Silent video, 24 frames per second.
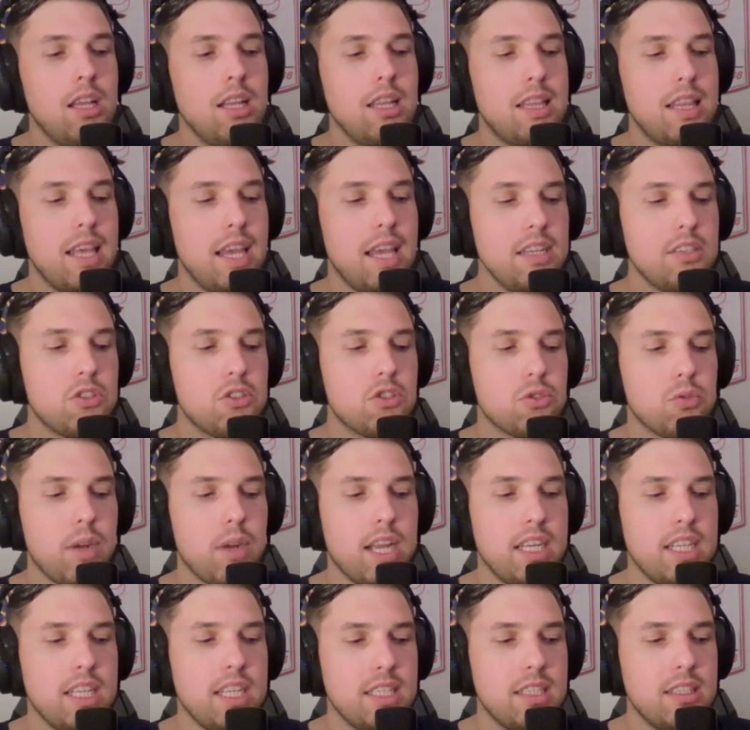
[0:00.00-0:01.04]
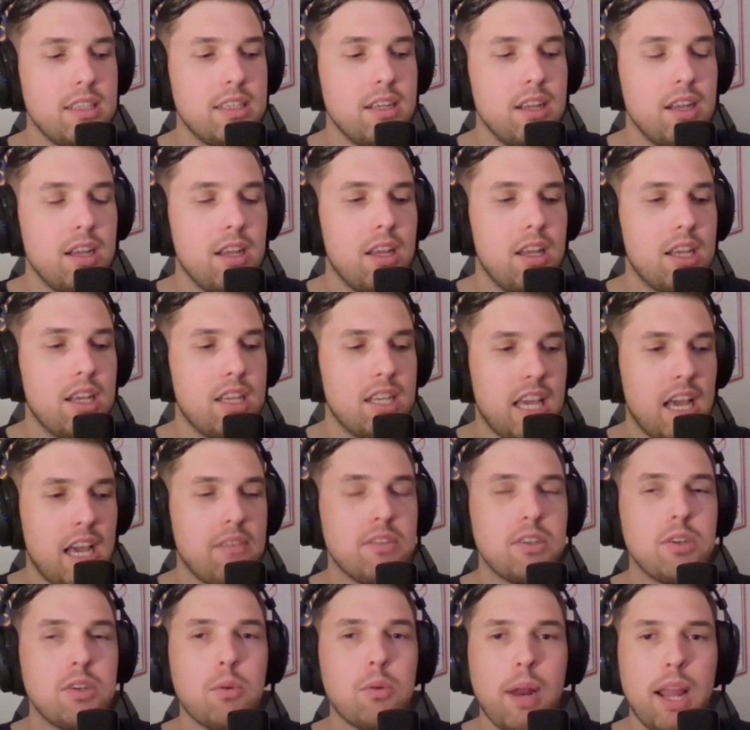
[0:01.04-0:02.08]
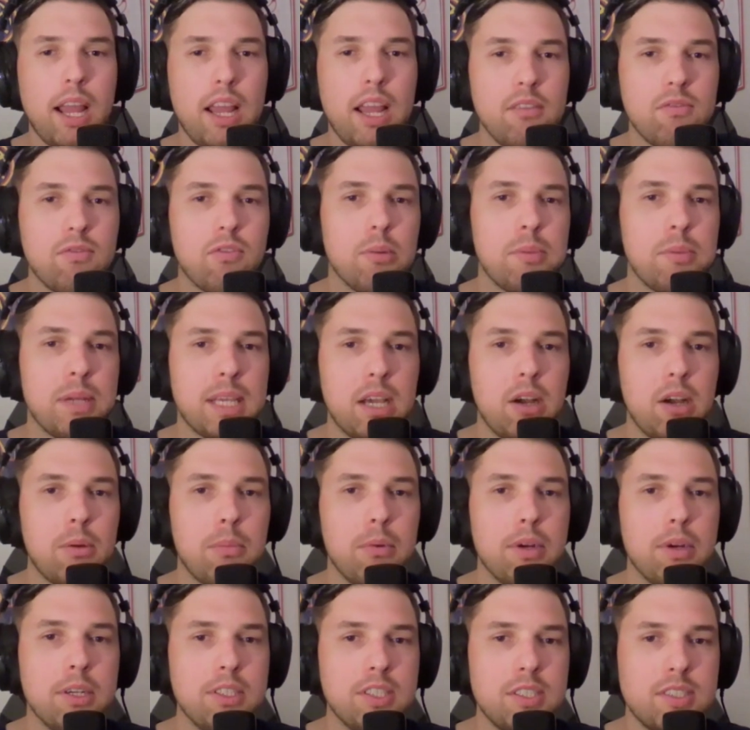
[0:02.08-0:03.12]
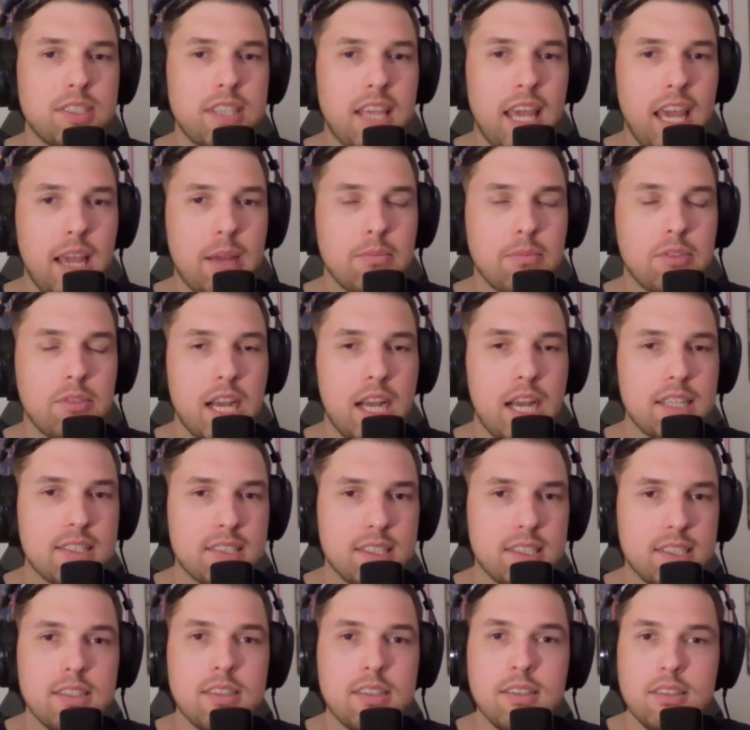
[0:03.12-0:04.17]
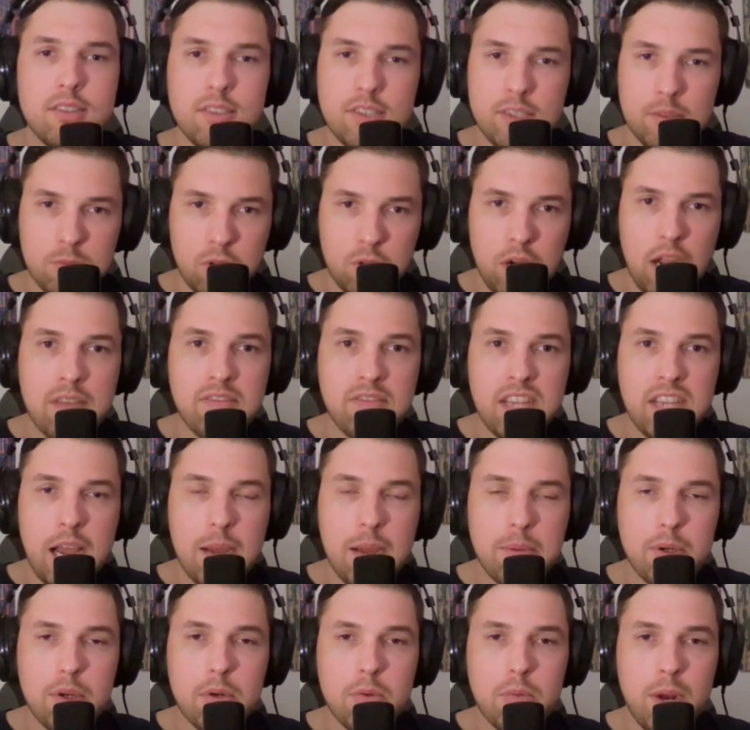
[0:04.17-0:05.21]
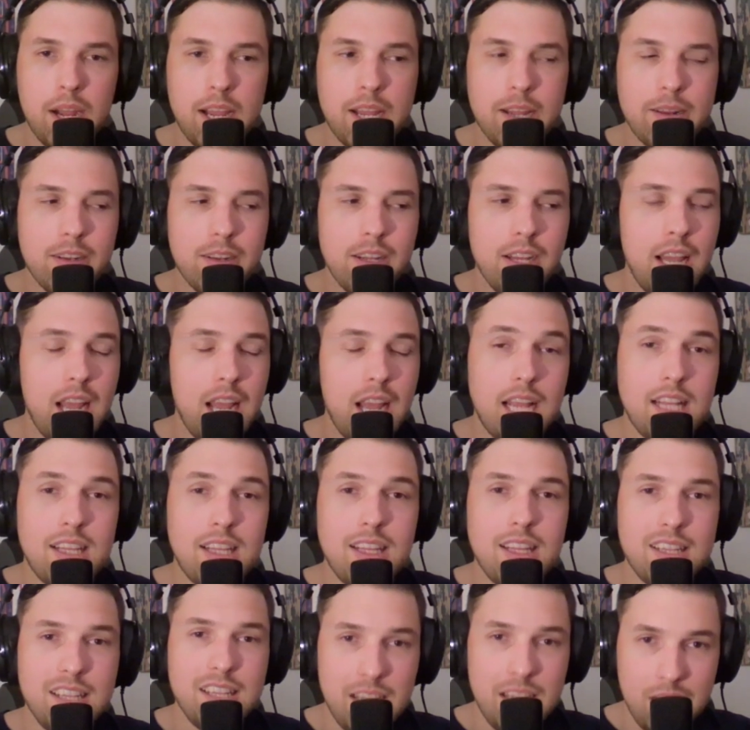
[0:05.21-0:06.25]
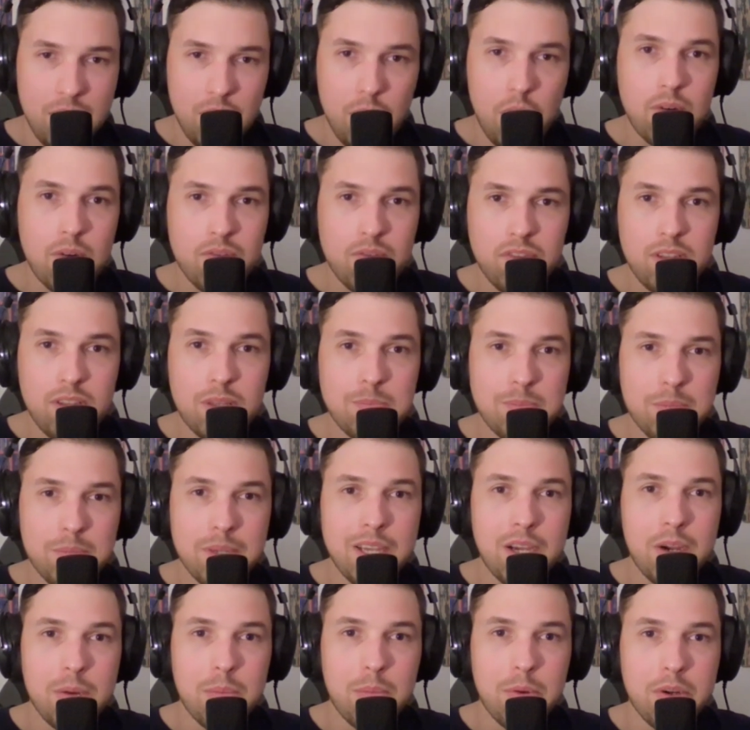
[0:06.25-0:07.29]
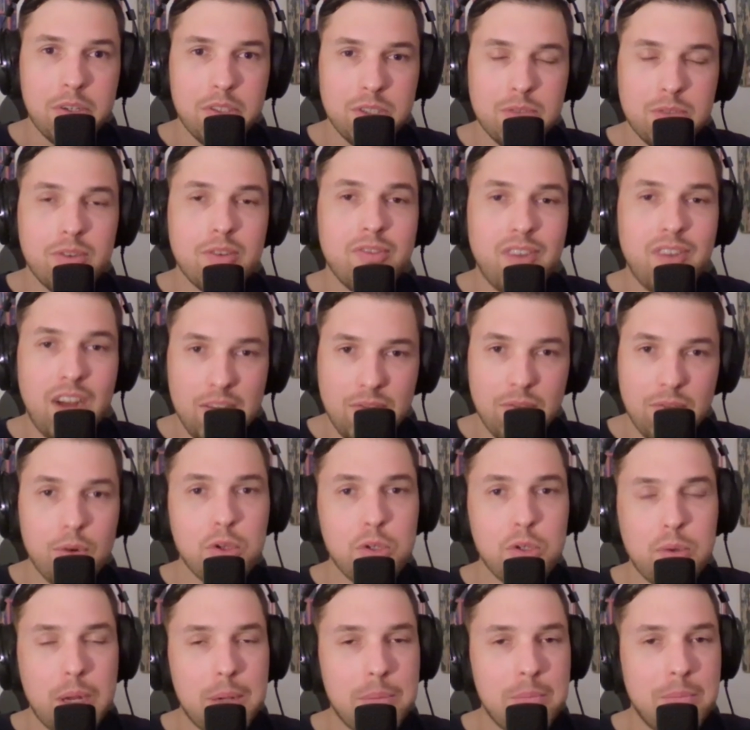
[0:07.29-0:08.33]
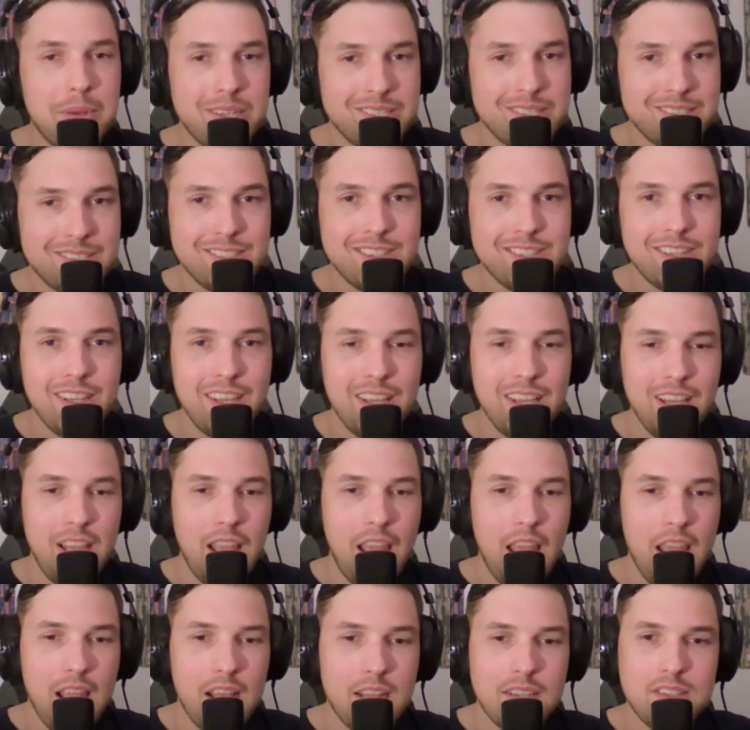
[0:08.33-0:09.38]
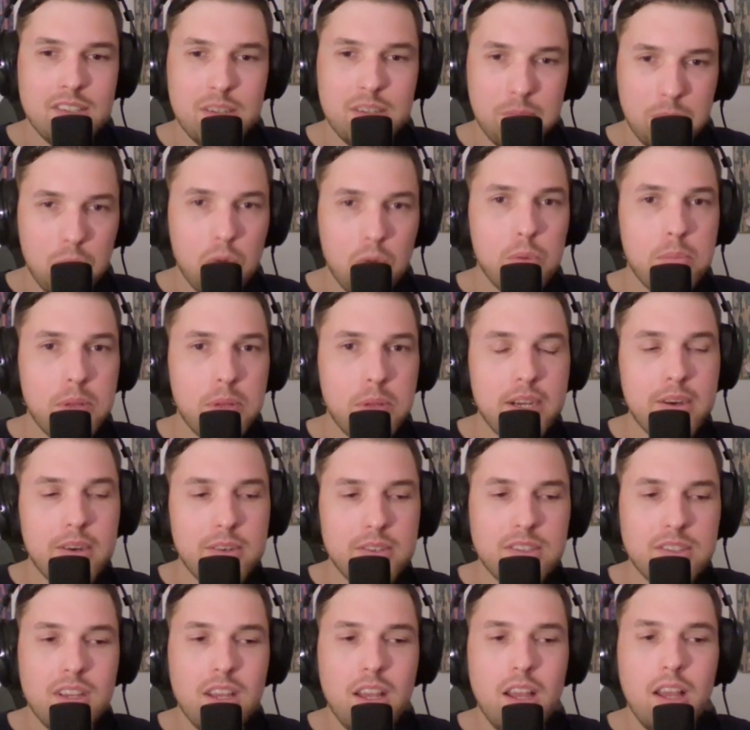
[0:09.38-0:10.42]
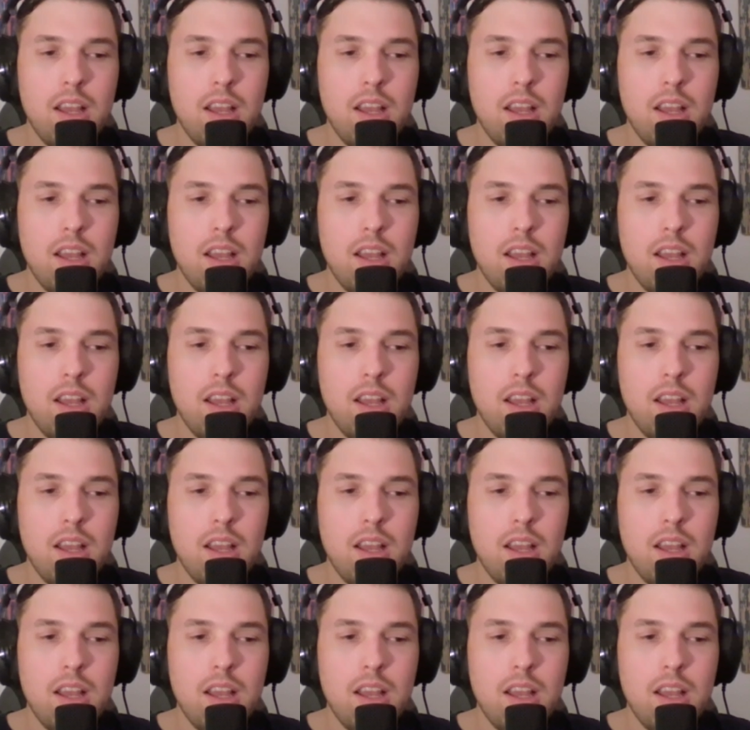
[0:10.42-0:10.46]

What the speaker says: they traded Kevin Durant for Mikal Bridges, Cam Johnson, some draft capital, right? And then they go and flip Mikal Bridges for 5 first round picks and some role players.